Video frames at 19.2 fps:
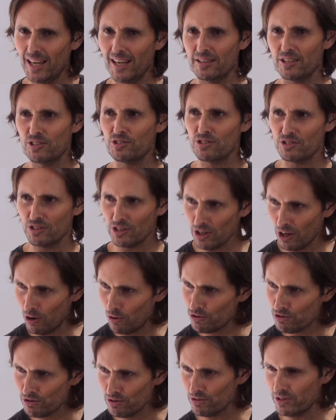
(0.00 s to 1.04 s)
And this is a
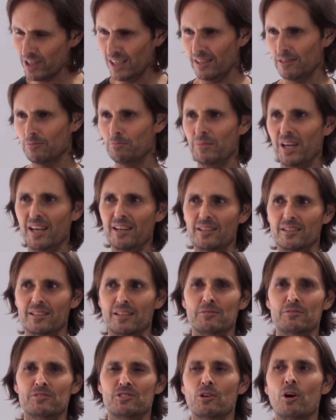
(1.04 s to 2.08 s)
cultural thing.
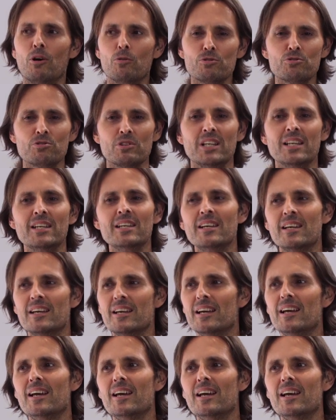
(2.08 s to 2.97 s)
Men, culturally,